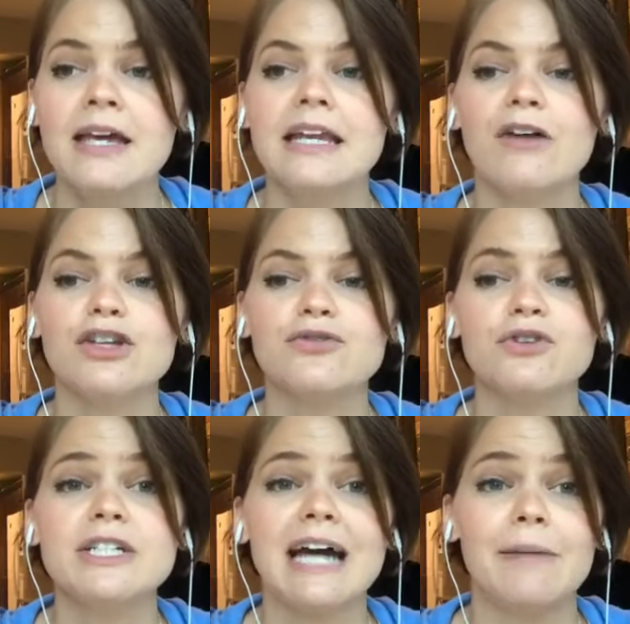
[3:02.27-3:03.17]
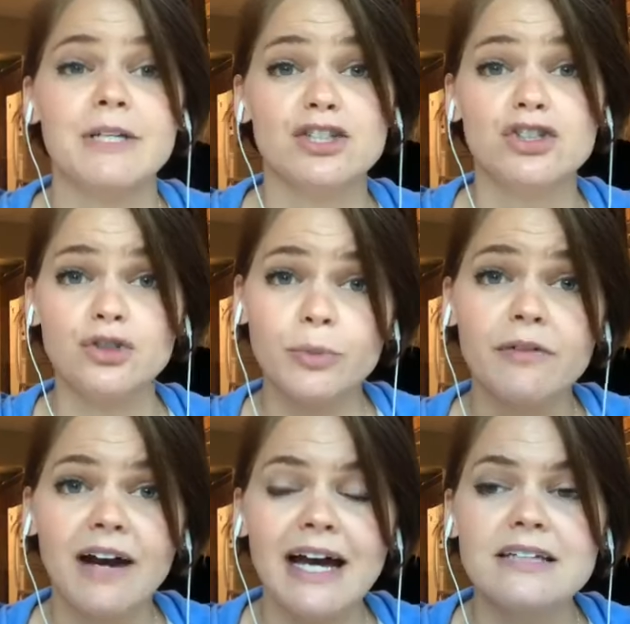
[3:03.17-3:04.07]
Now, this free time is
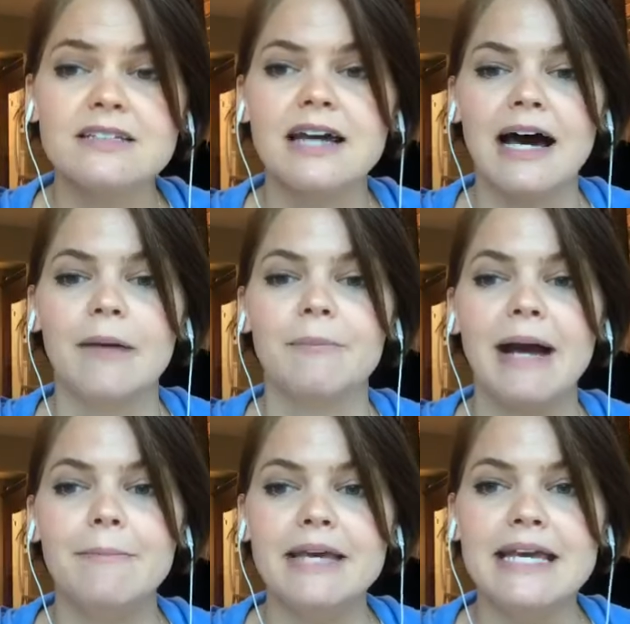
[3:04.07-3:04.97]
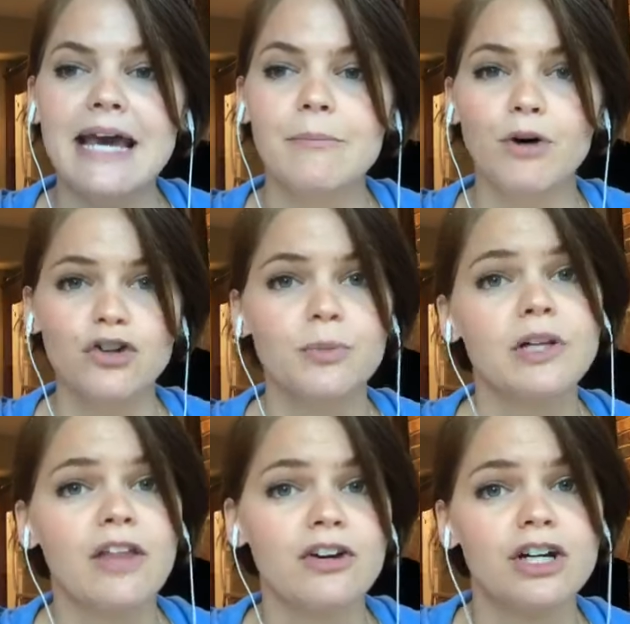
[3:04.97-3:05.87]
supervised by me and
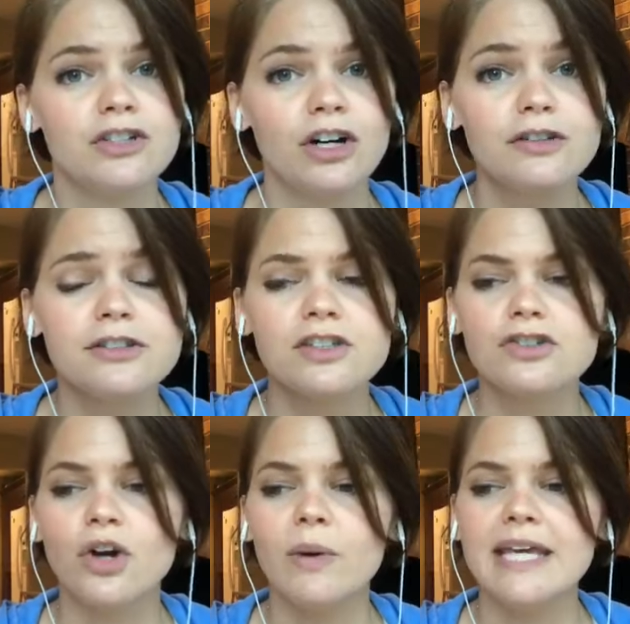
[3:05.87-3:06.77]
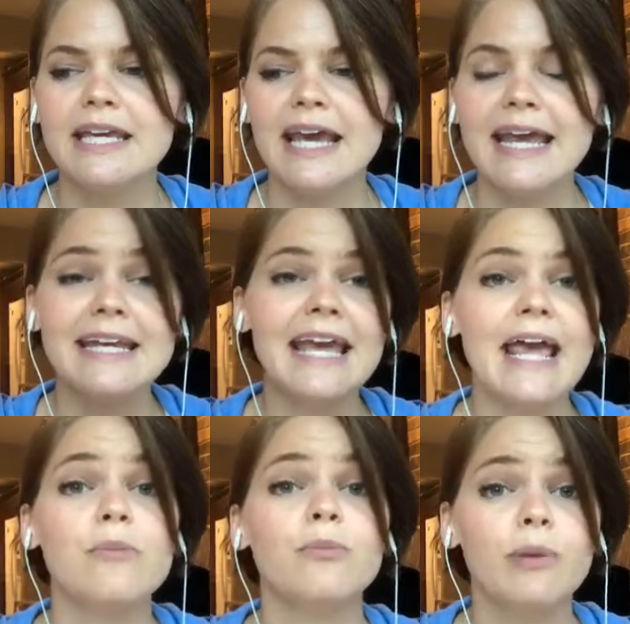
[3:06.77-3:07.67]
multiple other adults. So he in
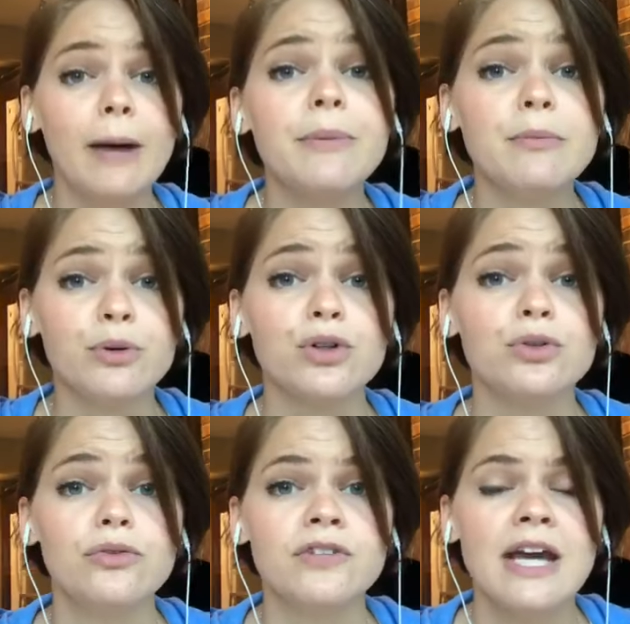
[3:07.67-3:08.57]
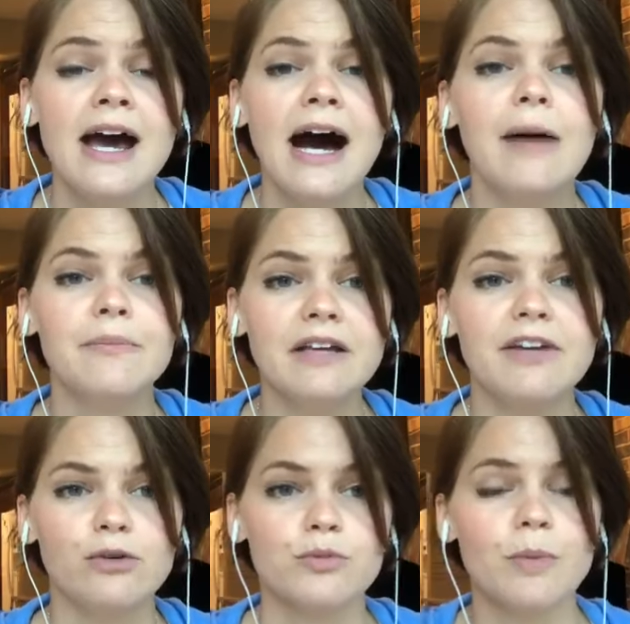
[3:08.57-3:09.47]
a puppy-proofed
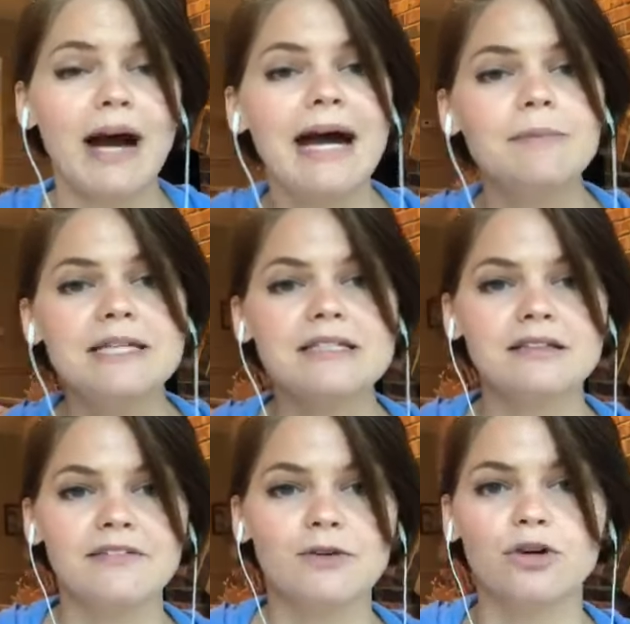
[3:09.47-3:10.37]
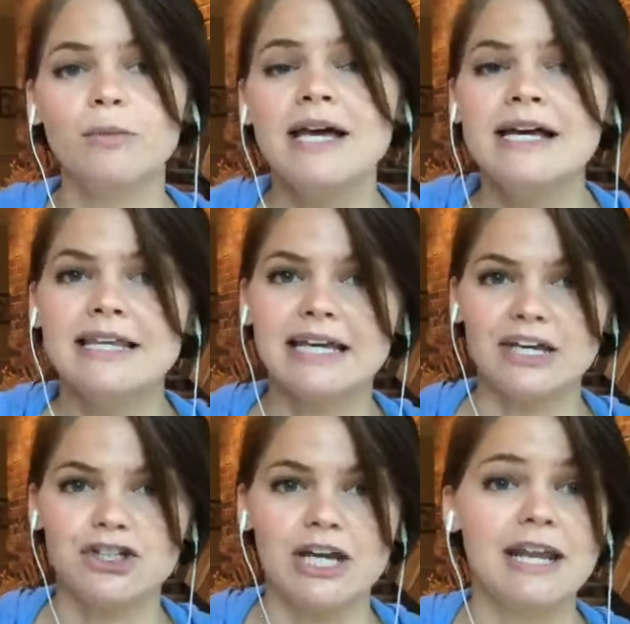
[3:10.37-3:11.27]
living room. So behind me is the living room, the
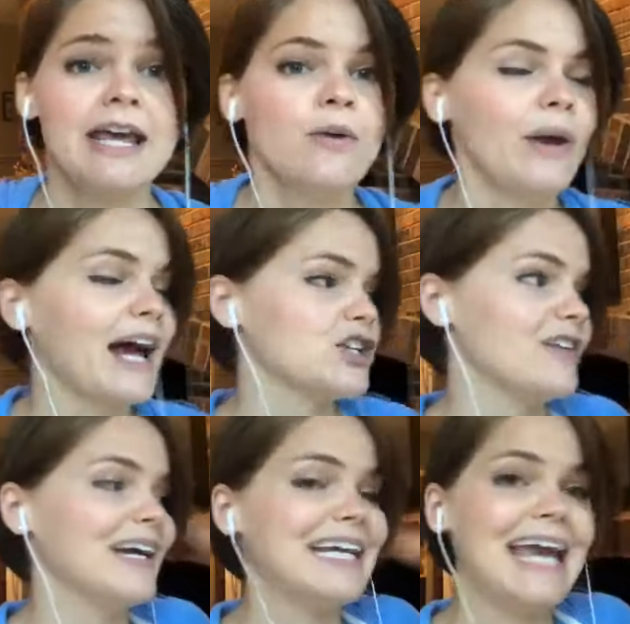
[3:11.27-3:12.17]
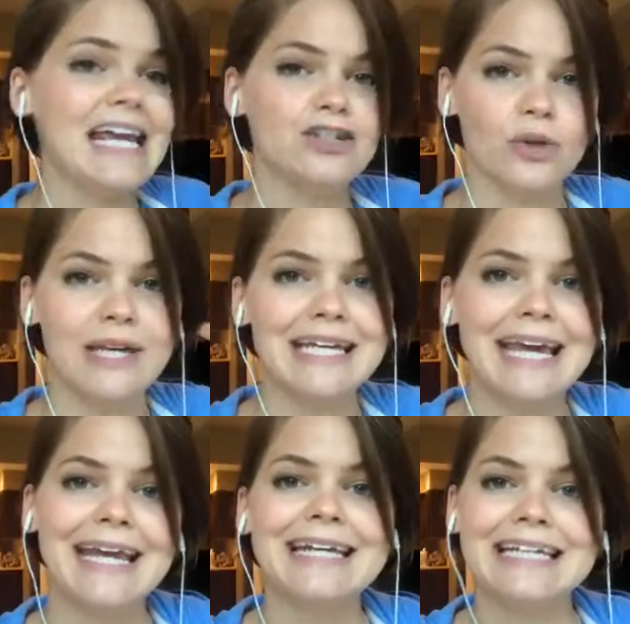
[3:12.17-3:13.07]
kitchen. We actually have a gate so he
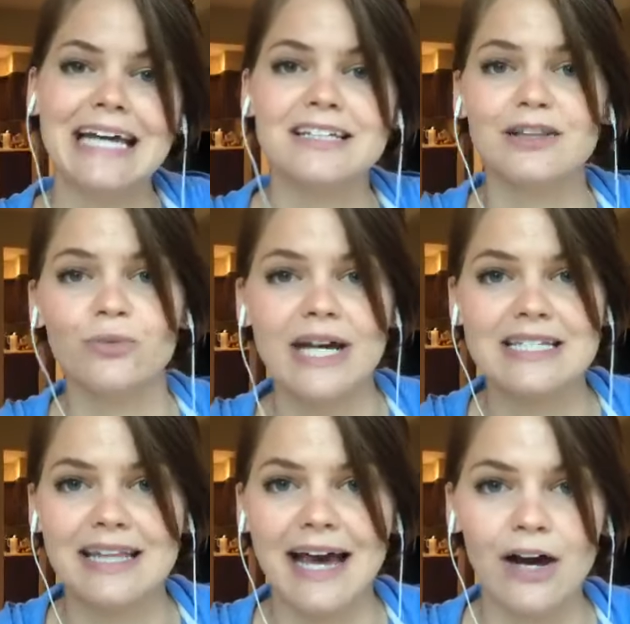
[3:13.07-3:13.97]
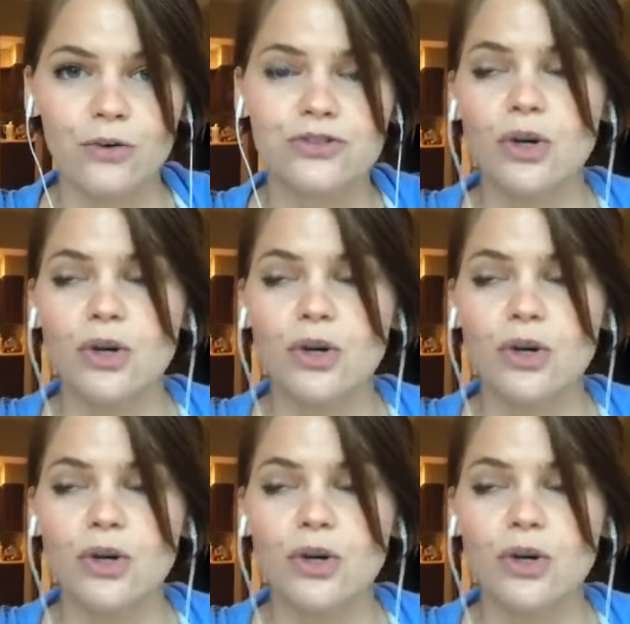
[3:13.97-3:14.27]
can't get to the rest of the house.